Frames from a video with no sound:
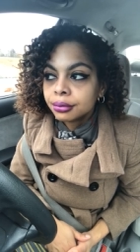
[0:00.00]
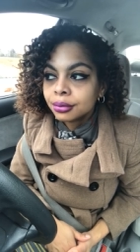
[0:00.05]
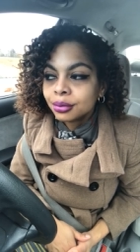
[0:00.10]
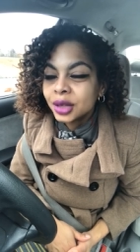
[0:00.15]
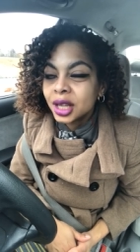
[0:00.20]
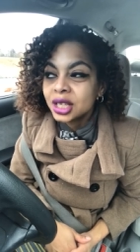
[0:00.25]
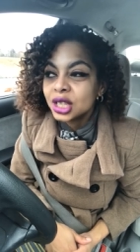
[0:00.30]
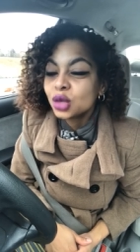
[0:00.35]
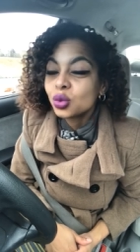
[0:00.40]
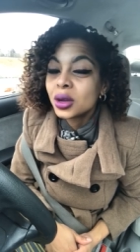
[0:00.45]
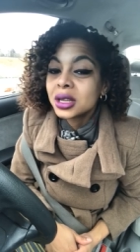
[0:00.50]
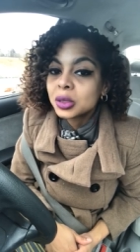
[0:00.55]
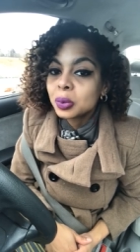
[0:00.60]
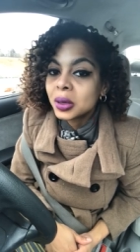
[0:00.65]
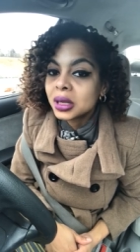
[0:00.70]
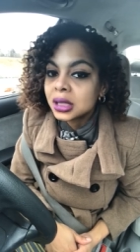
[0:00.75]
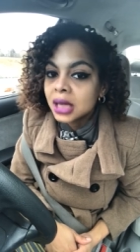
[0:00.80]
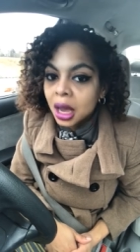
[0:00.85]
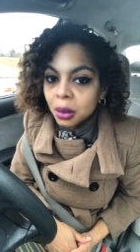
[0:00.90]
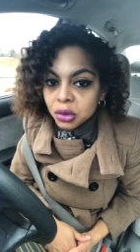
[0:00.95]
They just want to
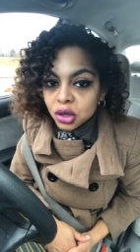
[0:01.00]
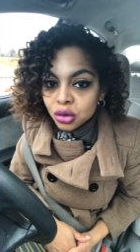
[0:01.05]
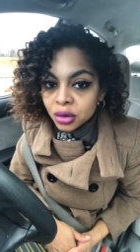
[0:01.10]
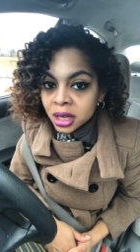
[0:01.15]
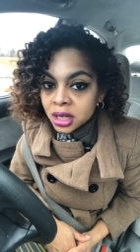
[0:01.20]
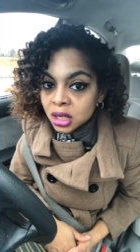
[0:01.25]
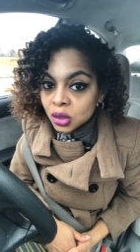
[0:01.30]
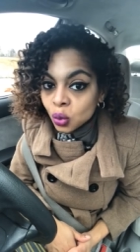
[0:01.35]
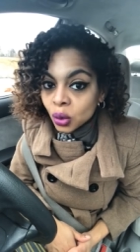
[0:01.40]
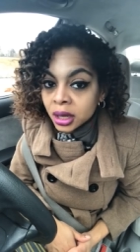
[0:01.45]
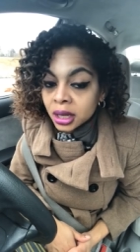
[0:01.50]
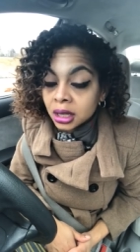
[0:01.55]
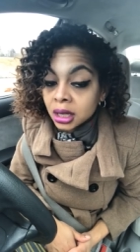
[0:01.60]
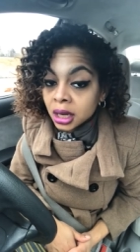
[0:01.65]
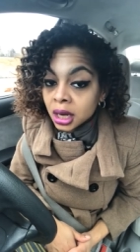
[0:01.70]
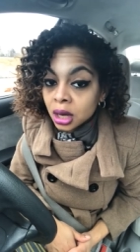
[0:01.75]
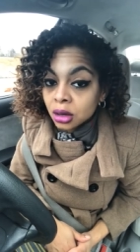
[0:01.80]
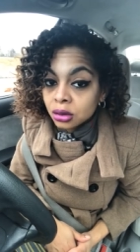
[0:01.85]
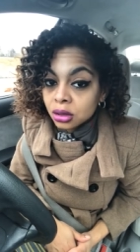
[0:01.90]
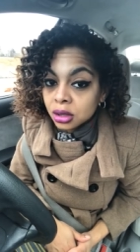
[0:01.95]
spend time with you. They just want to get
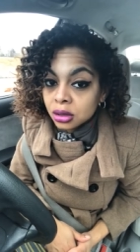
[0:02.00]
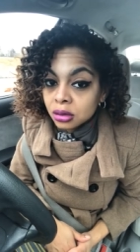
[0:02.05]
to know you.